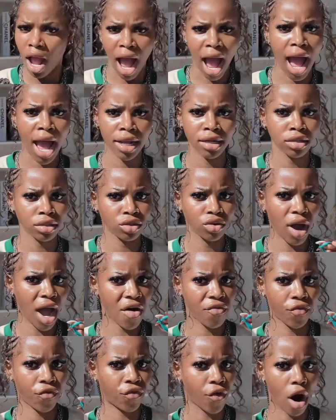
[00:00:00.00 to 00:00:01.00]
and you
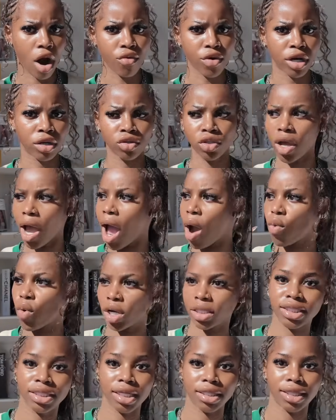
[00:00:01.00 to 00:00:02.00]
have four reels and
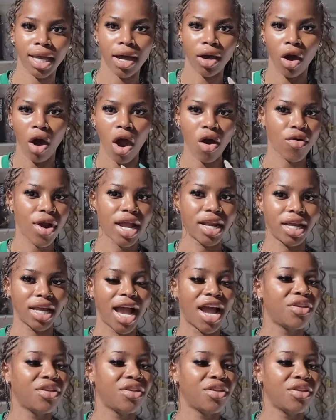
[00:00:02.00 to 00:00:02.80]
one TikTok already.